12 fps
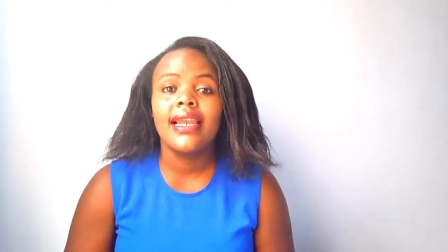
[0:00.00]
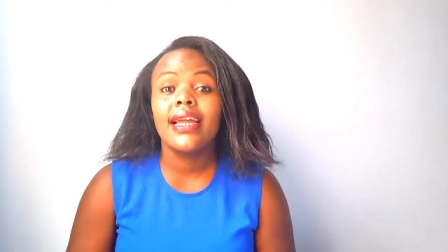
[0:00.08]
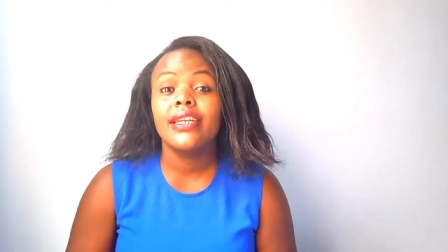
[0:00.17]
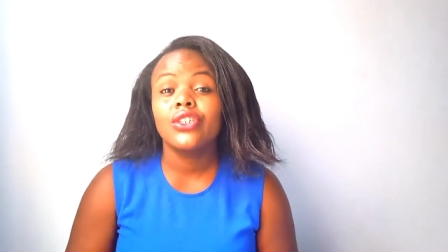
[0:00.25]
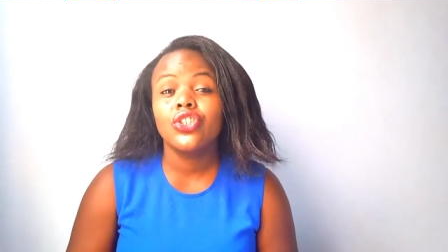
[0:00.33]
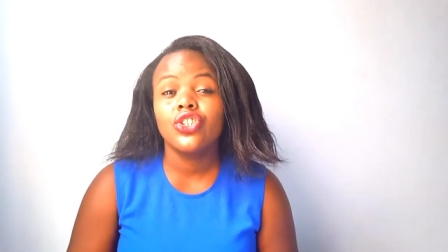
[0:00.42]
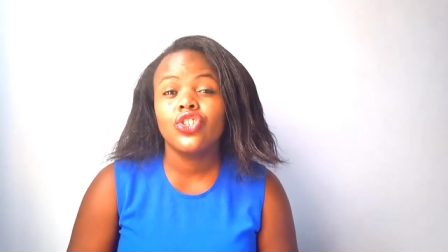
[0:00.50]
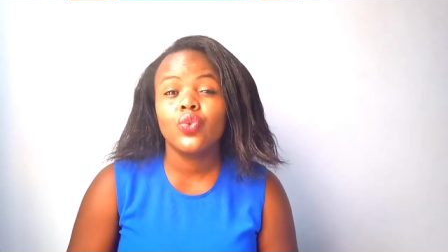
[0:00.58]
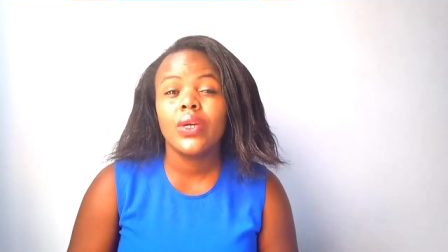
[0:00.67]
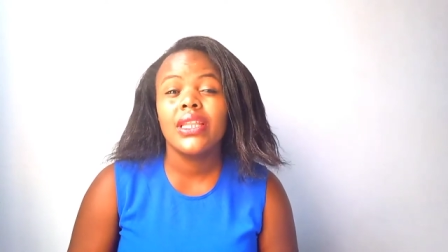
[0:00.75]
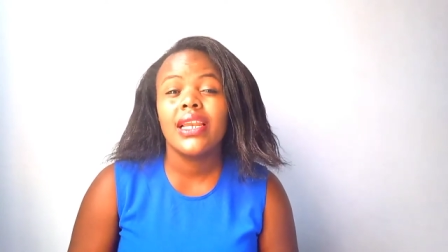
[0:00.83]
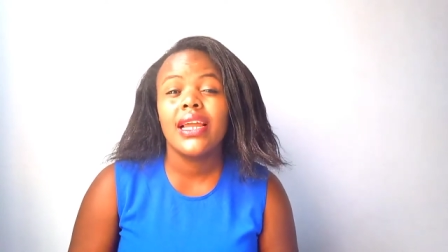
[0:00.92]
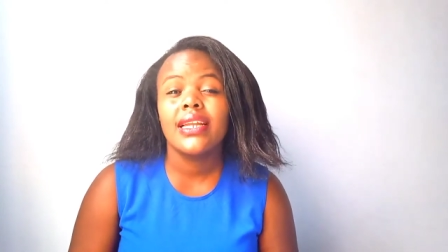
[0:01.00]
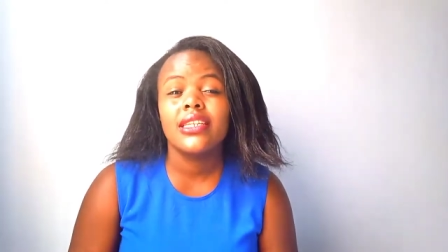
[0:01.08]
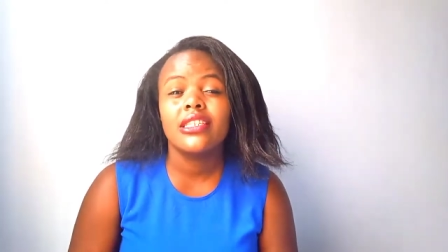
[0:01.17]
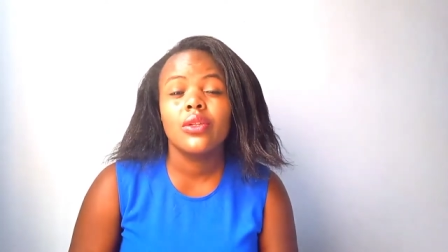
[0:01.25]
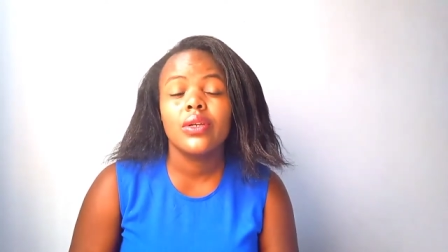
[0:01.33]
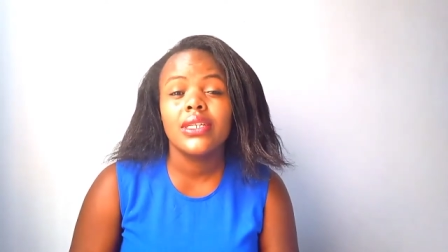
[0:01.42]
the land registry where the
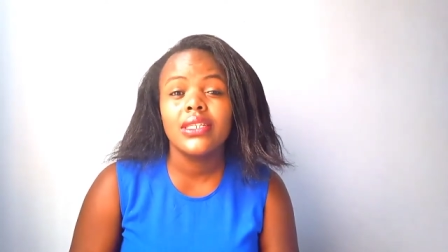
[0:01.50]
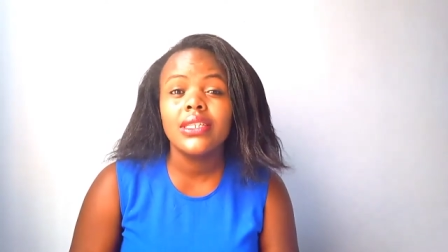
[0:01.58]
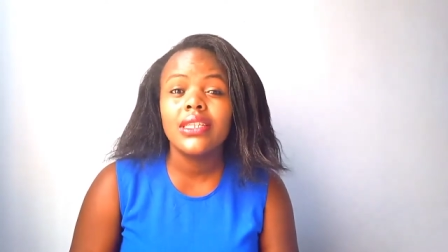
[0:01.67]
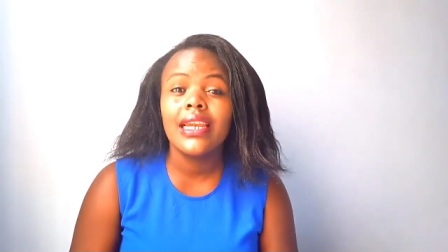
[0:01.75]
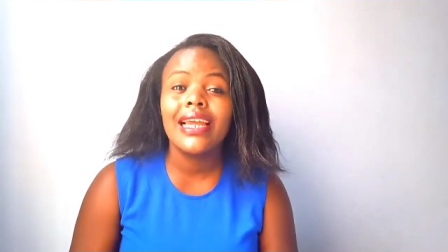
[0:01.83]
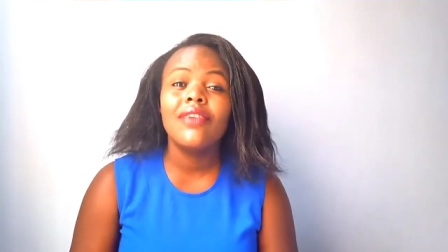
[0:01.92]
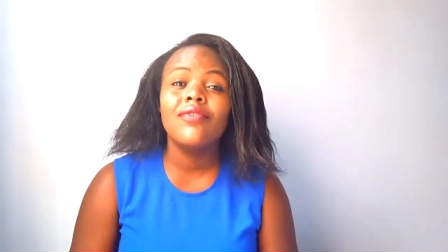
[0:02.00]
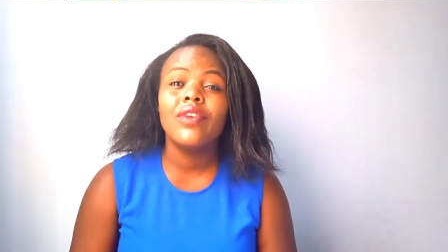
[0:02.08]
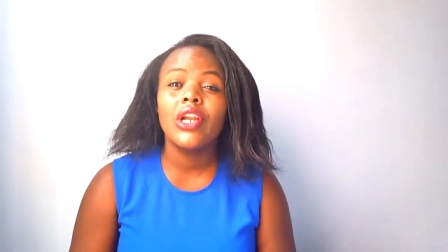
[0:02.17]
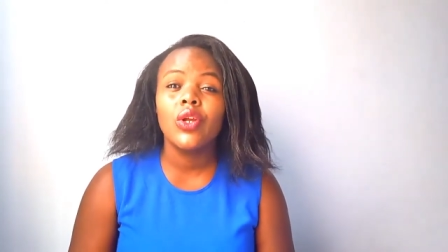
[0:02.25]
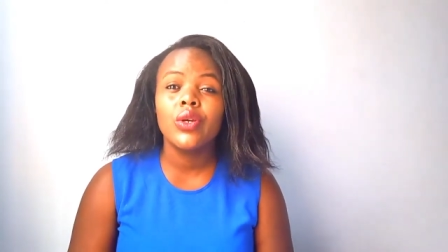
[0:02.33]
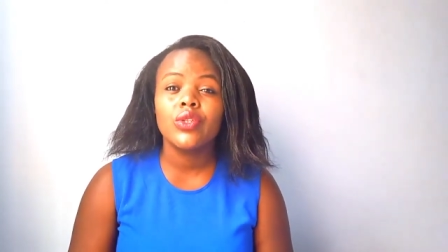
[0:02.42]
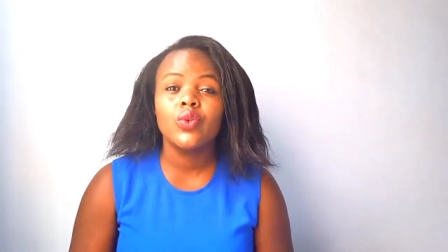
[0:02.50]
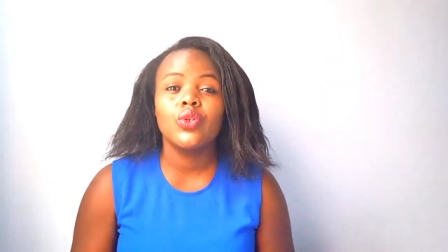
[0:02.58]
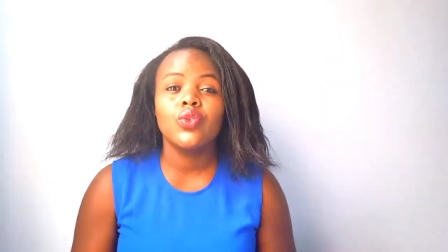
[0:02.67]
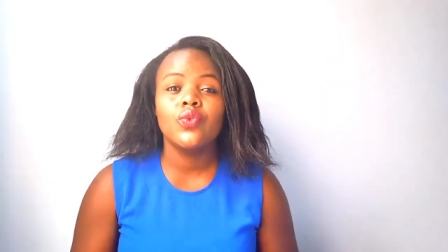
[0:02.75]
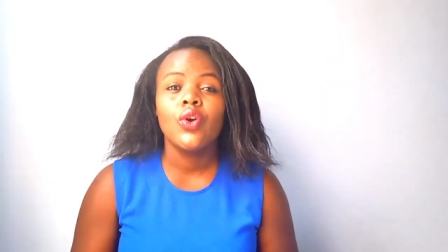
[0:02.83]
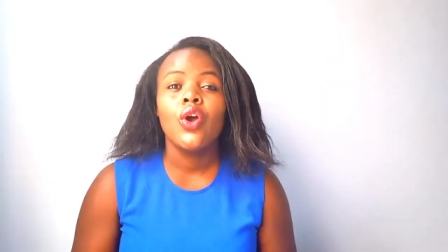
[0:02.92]
land is located. The land value is
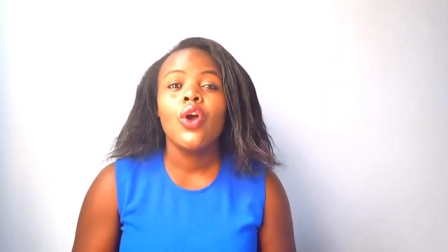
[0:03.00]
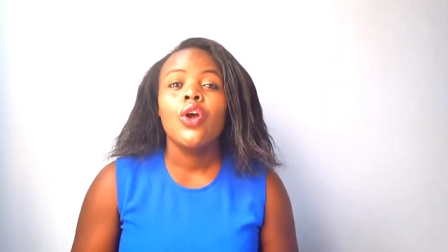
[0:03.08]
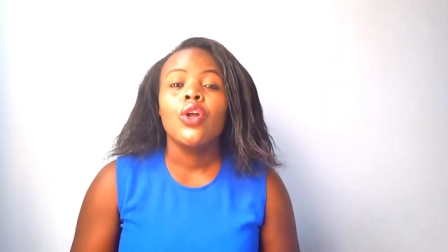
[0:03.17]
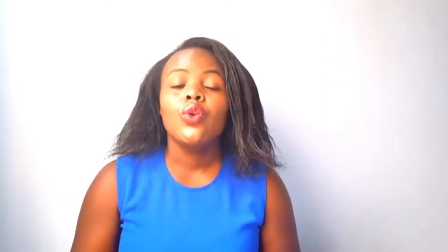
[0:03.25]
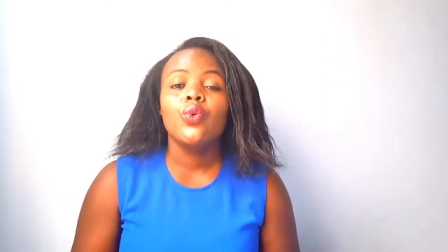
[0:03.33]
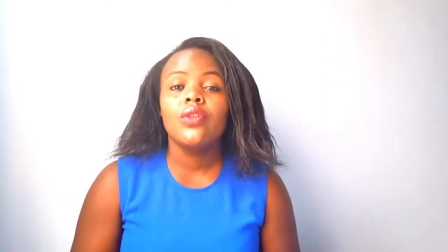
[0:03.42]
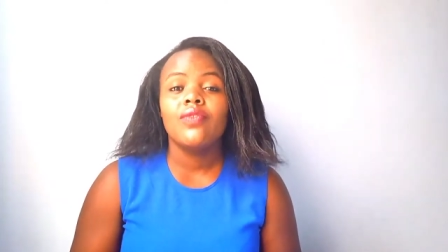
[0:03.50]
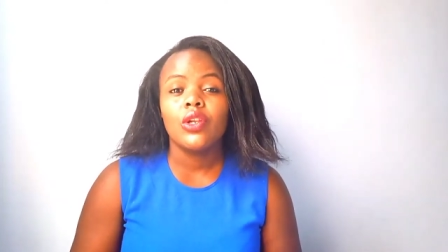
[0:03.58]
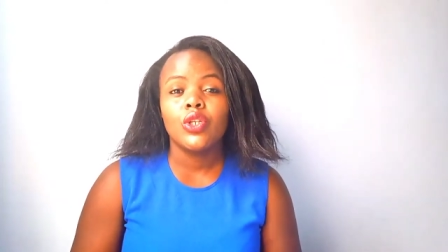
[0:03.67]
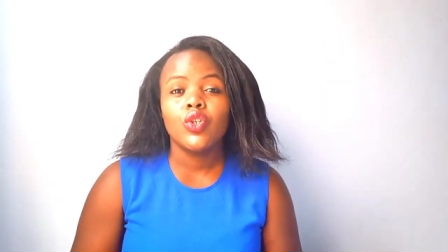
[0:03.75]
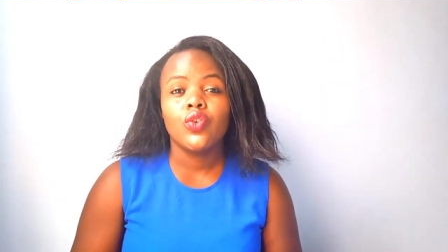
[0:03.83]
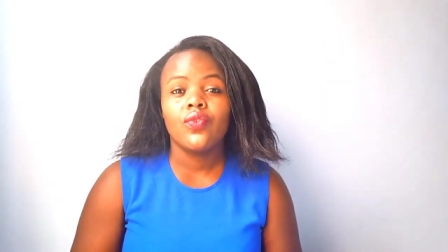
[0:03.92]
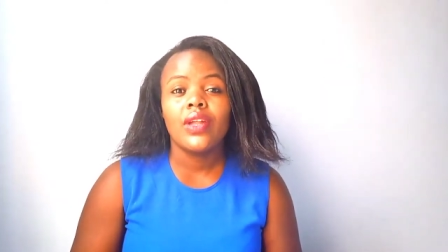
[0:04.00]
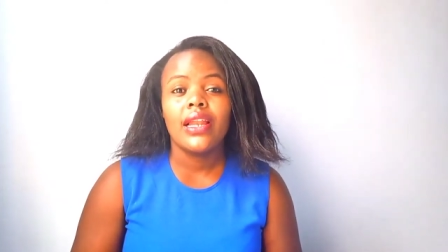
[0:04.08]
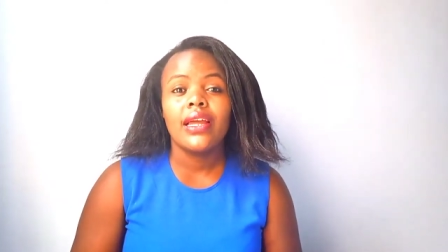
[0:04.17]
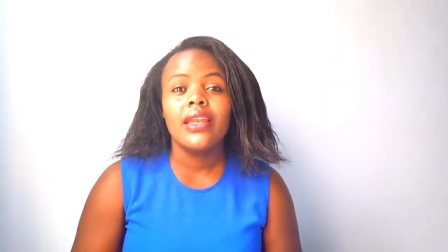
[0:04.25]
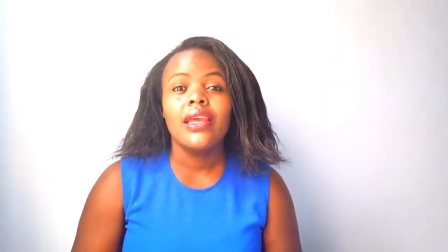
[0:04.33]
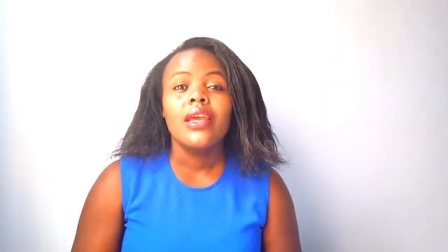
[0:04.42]
going to do the valuation of the
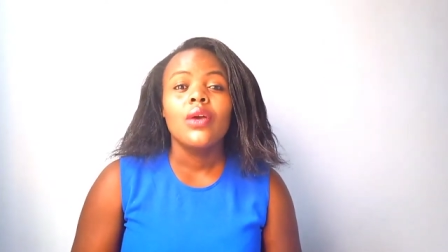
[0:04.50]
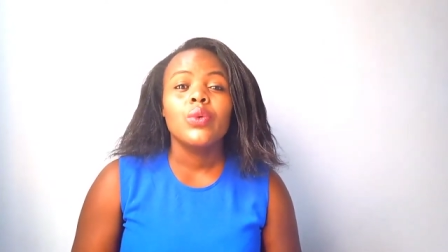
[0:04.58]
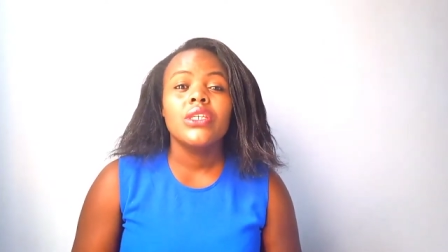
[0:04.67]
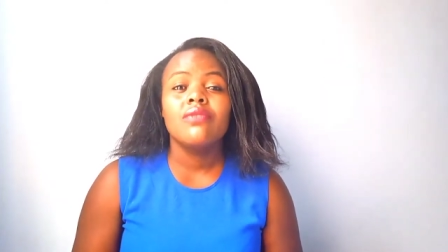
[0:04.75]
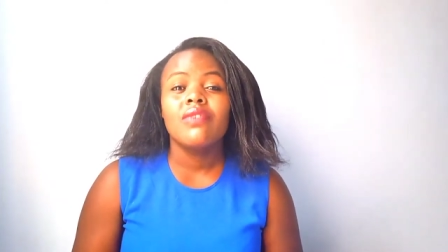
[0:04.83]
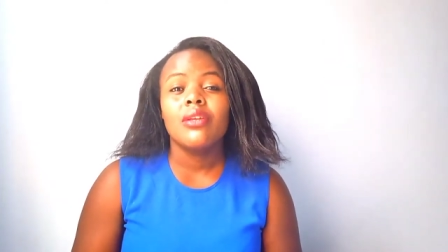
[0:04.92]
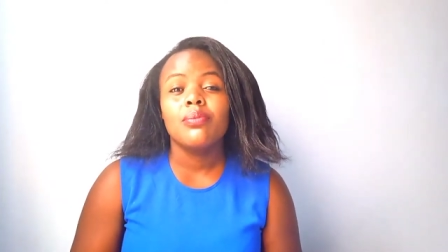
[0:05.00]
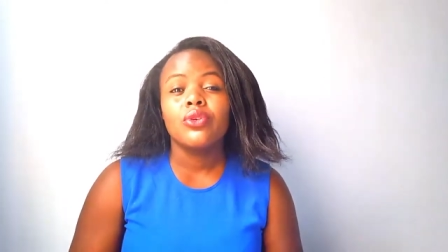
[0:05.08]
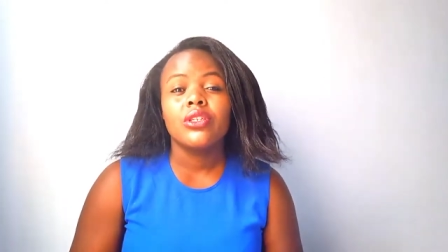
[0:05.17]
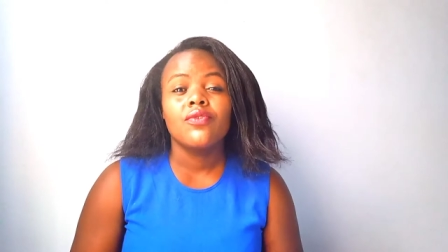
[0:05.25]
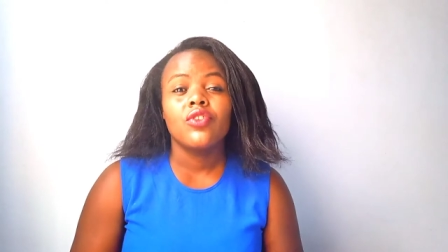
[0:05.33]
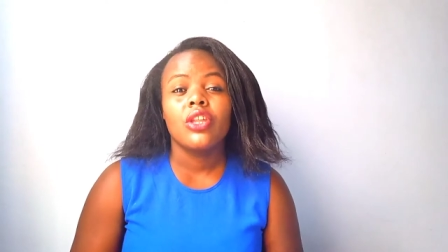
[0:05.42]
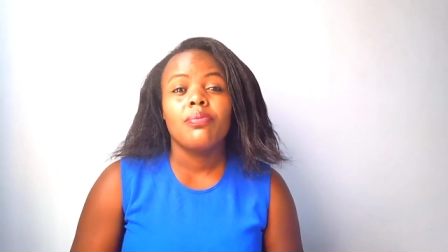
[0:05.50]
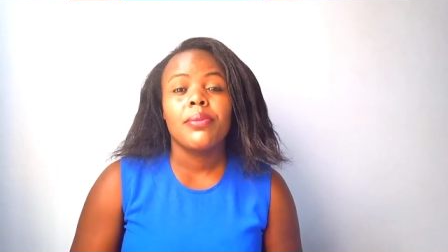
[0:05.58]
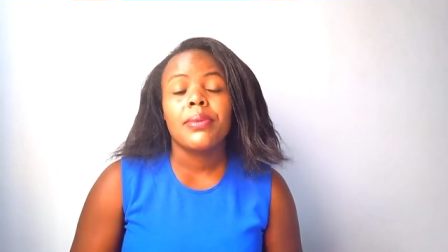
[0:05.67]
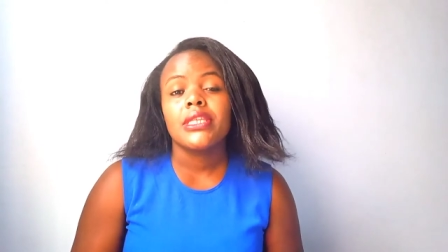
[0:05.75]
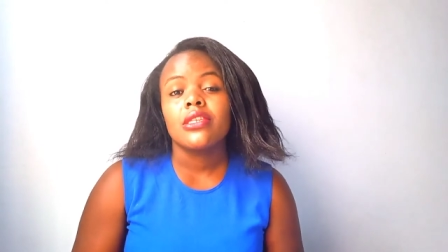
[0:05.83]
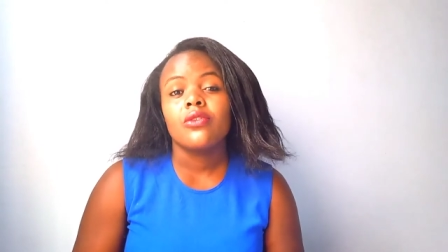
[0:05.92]
land, which is very important for the
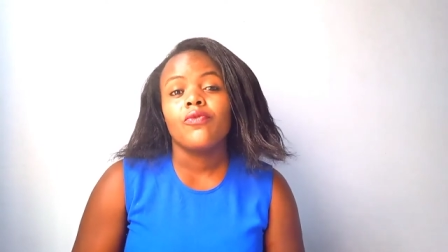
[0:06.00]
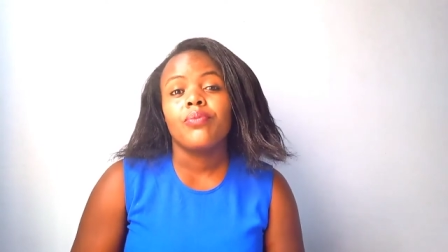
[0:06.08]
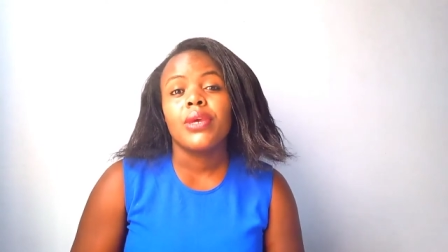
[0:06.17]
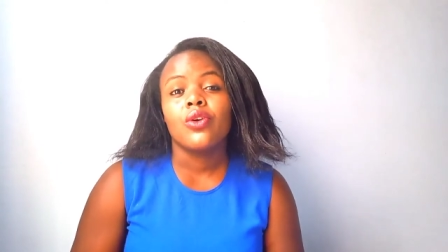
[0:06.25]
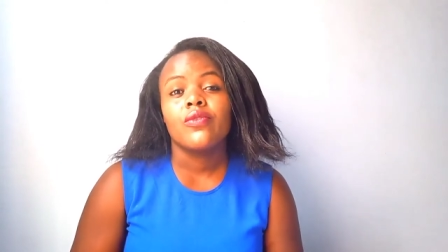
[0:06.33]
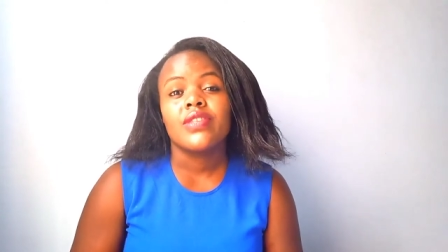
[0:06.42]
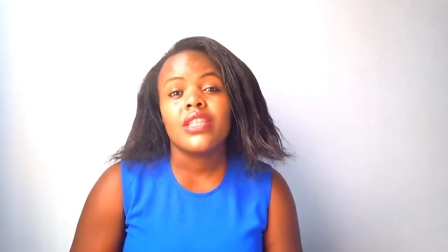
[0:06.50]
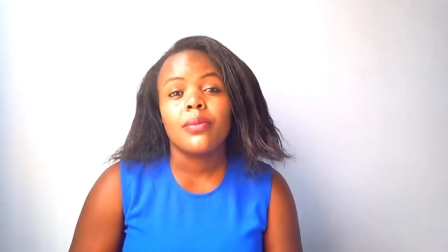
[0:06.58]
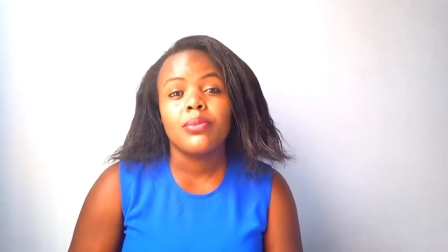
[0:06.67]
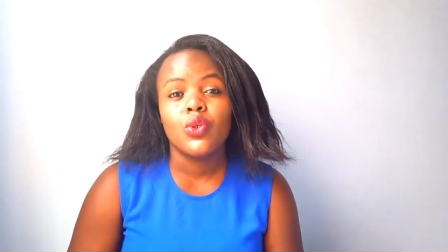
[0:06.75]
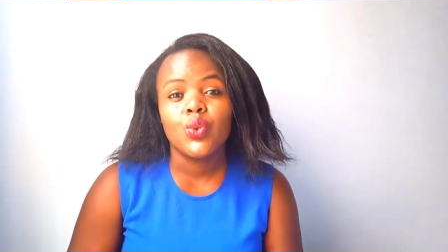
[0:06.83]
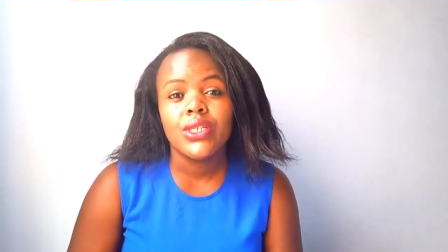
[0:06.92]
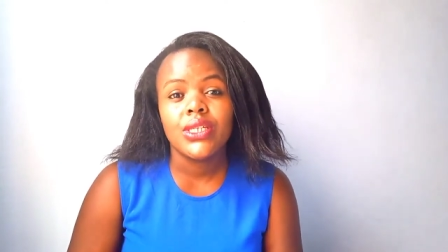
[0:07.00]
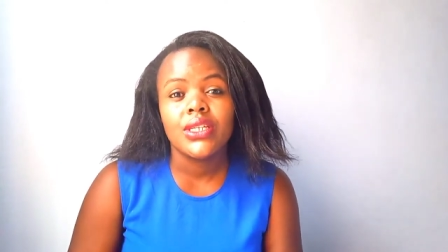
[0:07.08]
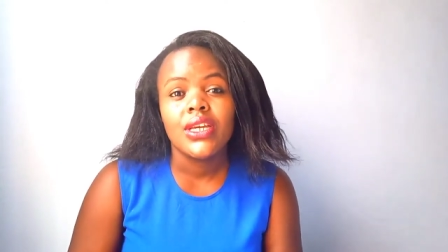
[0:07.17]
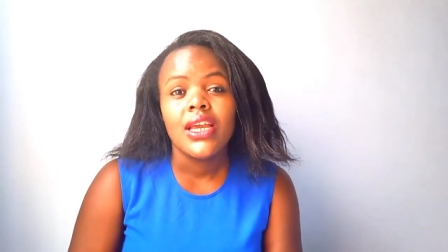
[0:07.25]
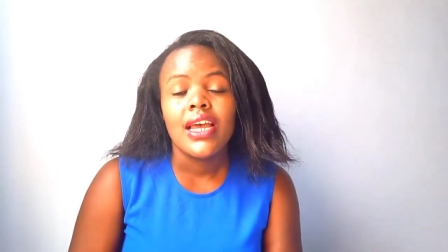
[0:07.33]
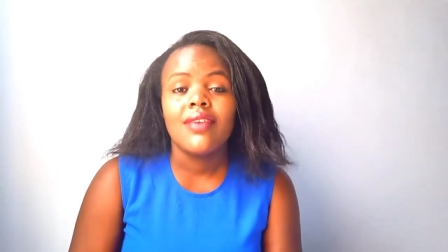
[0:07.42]
purposes of paying of stamp duty.